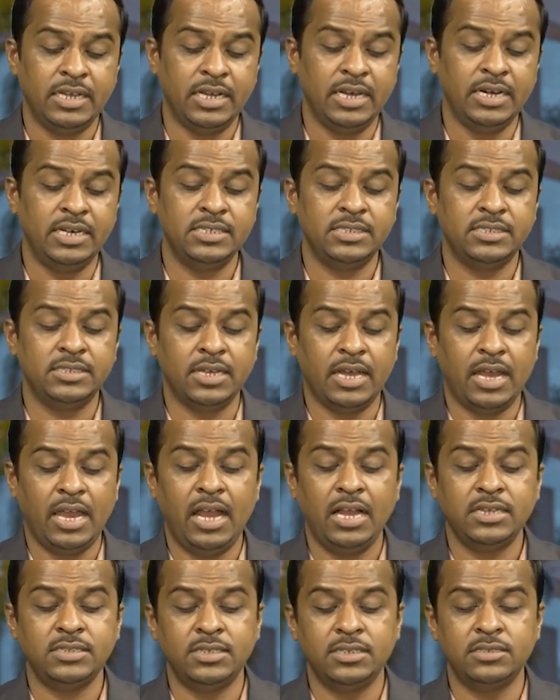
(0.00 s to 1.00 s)
It is the
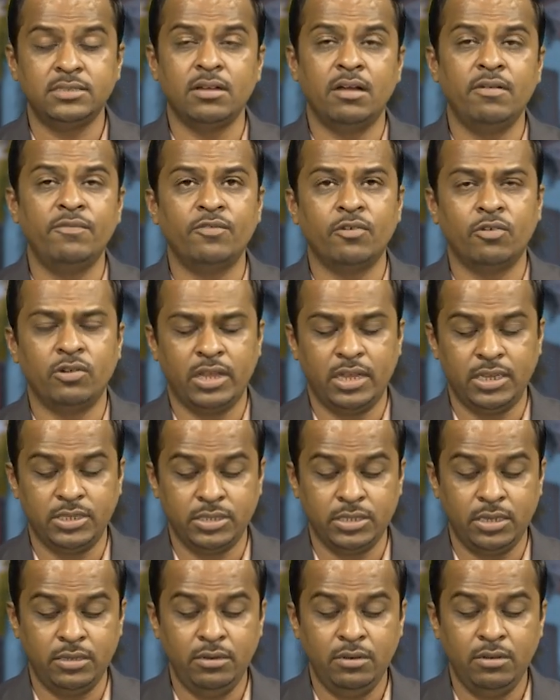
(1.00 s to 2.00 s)
axis of
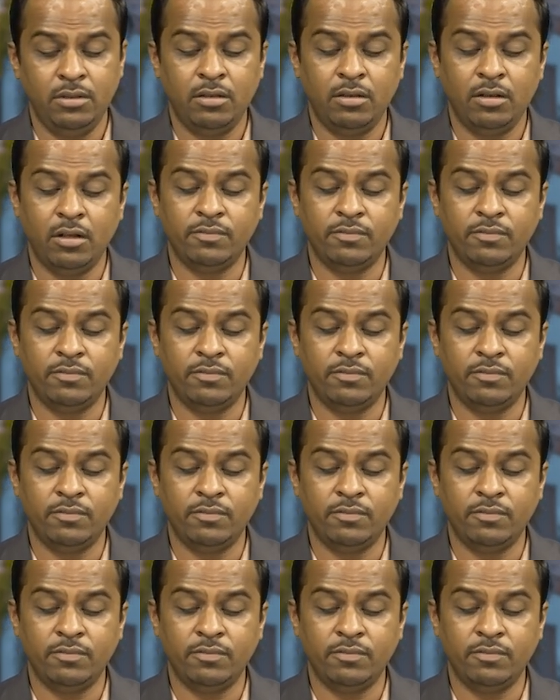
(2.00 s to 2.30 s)
rotation